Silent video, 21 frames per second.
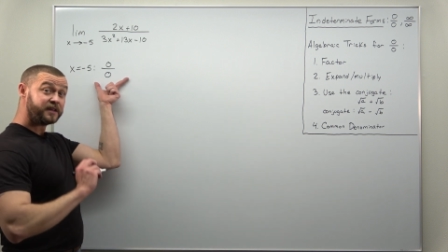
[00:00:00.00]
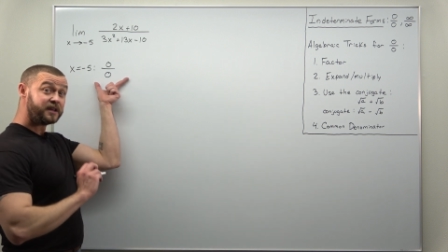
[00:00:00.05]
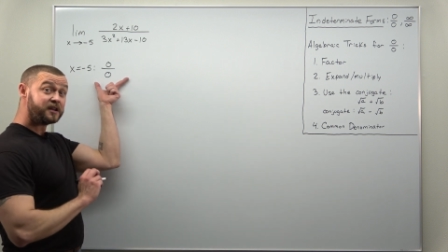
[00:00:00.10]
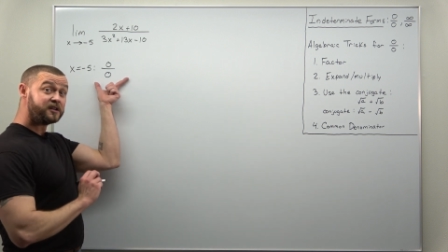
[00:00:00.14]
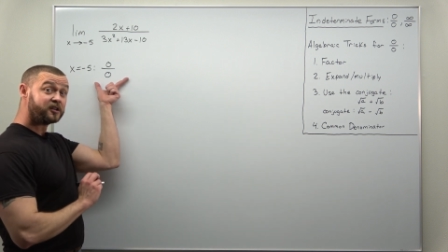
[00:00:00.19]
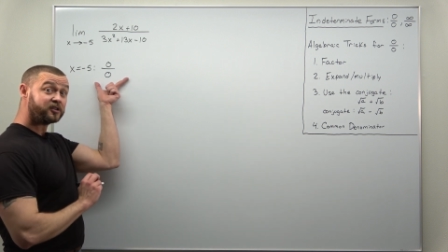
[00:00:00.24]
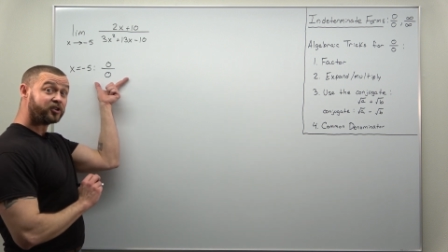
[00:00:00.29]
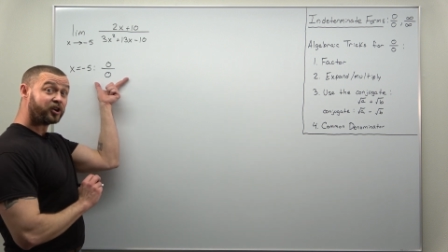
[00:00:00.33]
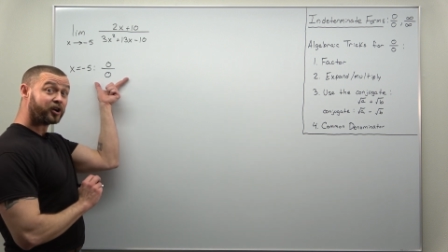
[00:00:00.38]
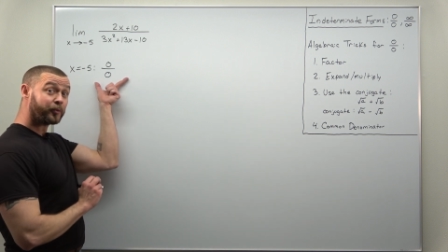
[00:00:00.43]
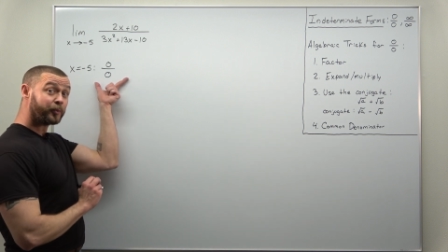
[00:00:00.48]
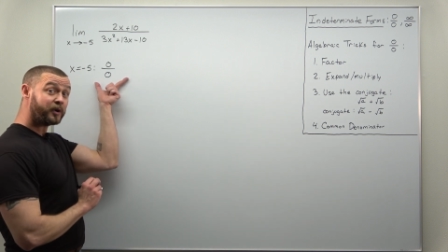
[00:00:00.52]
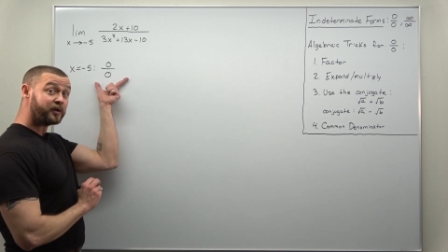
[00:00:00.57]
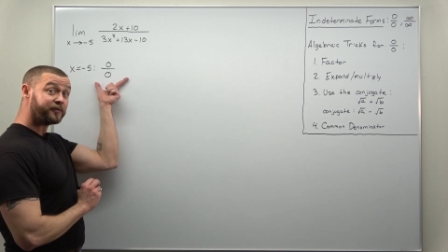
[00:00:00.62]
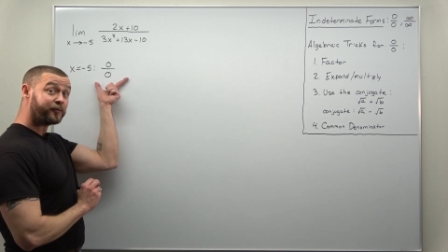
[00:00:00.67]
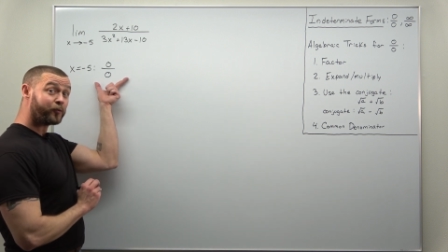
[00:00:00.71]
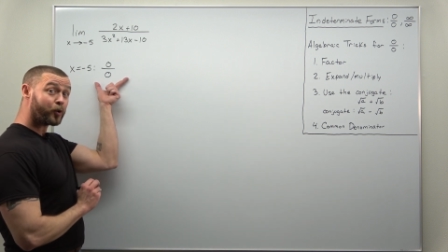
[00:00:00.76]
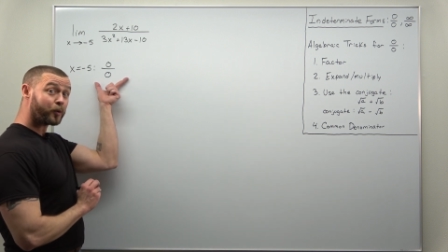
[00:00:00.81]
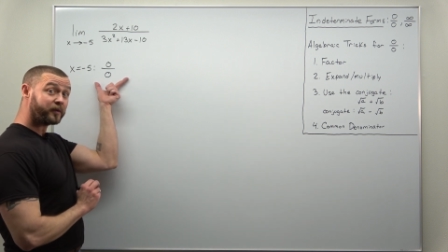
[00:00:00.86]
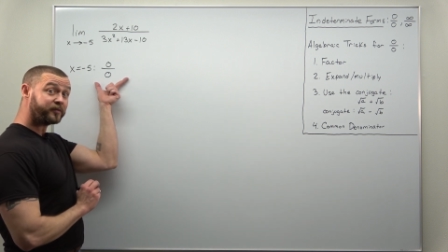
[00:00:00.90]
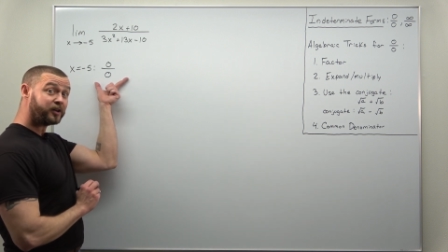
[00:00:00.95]
indeterminate
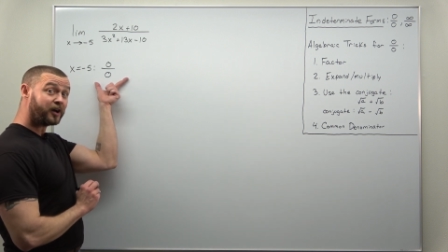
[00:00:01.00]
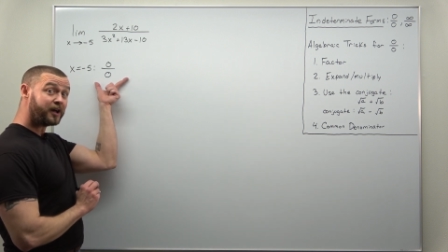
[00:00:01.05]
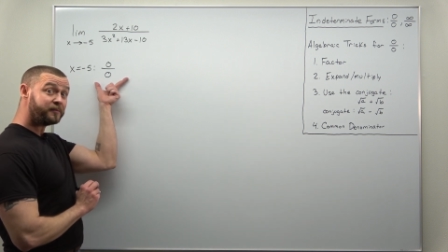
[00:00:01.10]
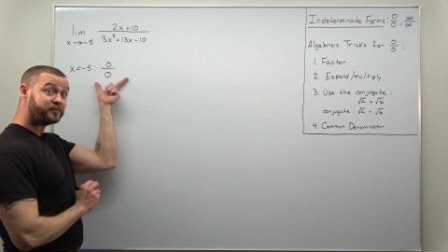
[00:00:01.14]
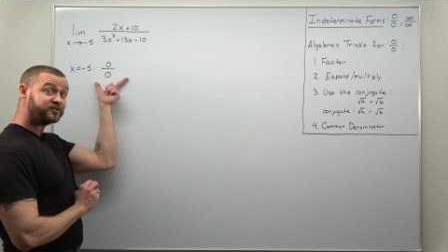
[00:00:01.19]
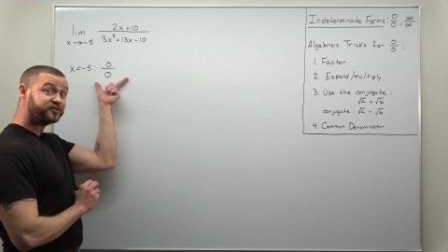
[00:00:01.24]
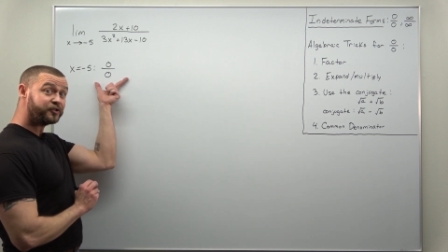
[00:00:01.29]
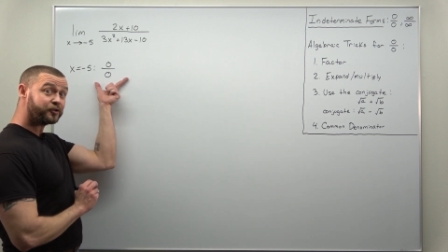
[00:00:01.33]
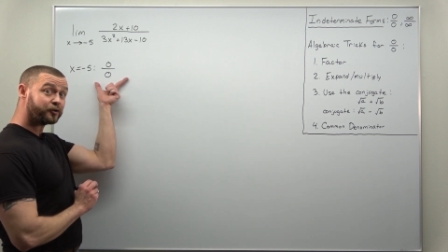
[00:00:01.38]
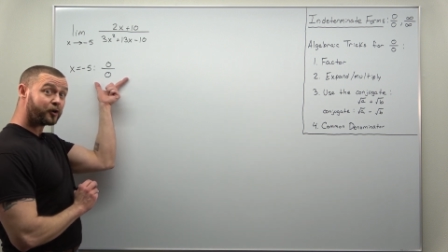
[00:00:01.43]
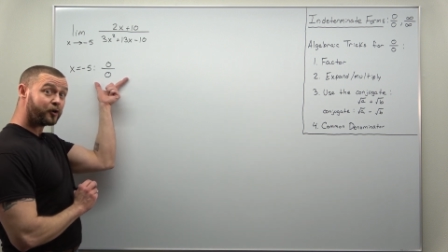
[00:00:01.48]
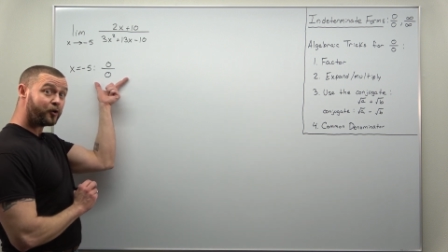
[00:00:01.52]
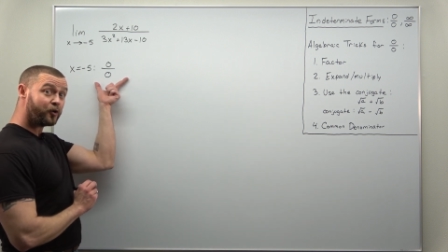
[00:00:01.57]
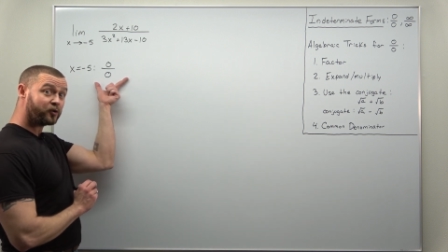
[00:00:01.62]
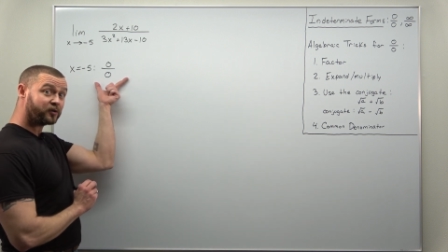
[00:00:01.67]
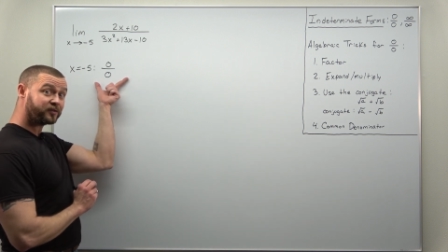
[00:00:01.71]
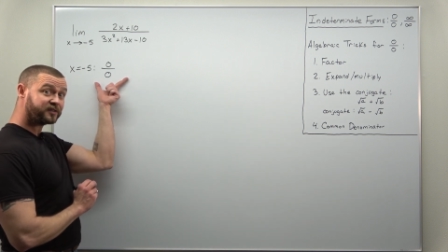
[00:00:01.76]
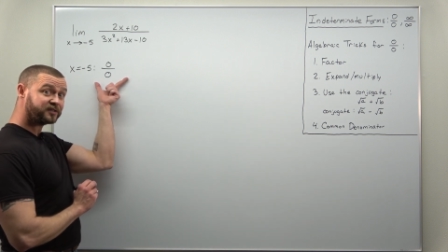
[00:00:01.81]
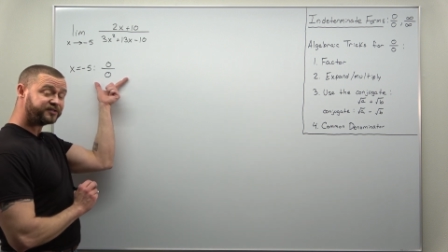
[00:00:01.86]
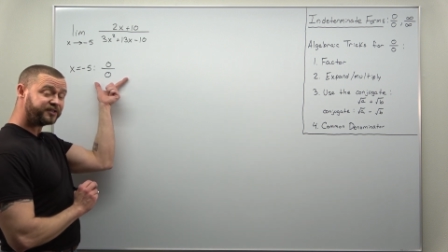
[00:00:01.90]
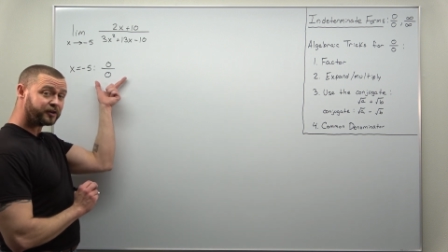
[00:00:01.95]
form of type 0
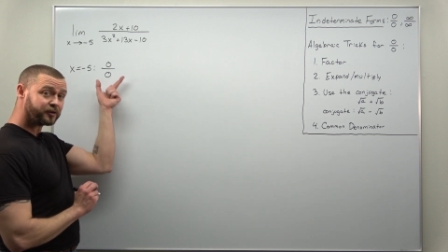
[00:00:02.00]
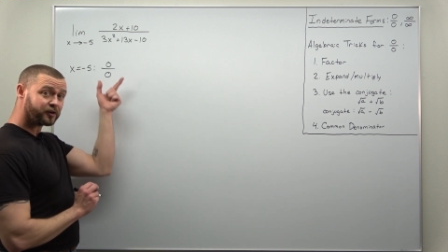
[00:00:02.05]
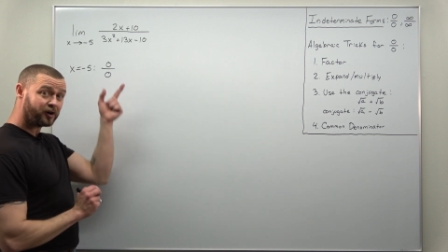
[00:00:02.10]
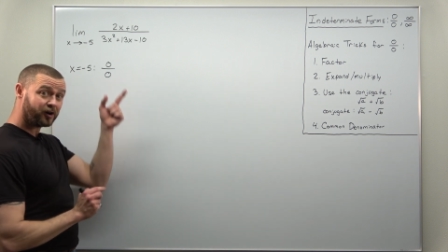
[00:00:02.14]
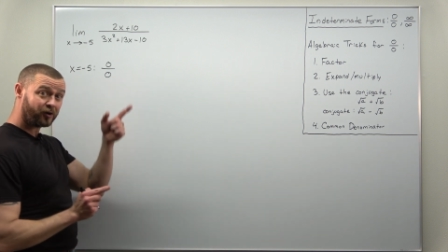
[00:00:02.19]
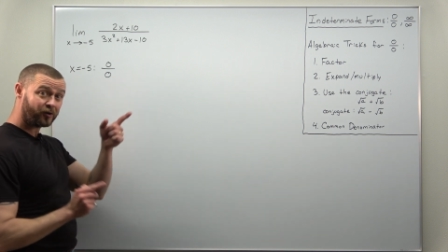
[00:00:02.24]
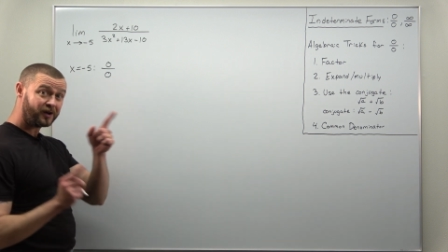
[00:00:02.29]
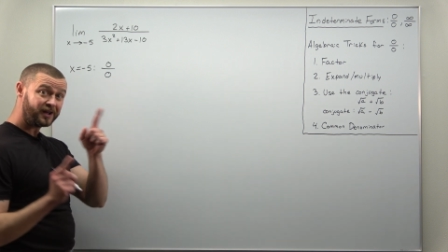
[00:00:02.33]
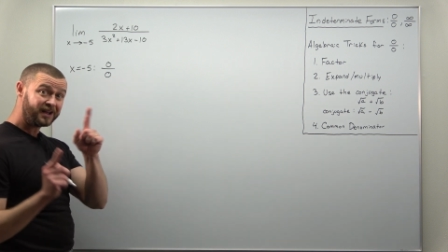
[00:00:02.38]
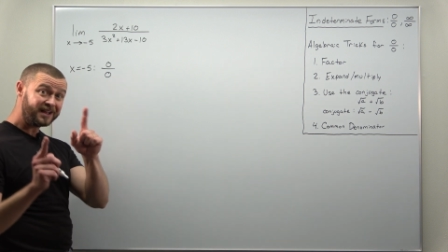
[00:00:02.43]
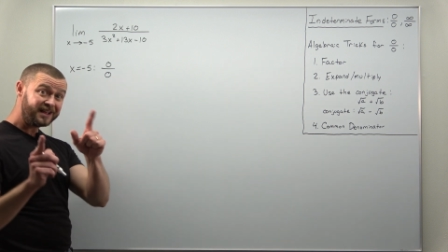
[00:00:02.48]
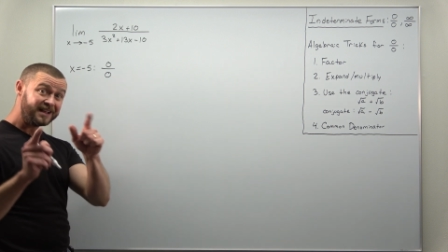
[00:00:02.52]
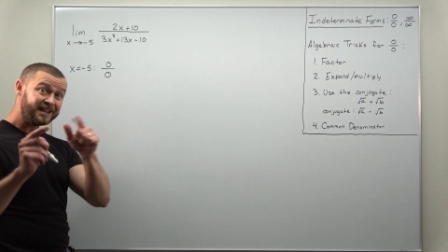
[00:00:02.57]
over 0,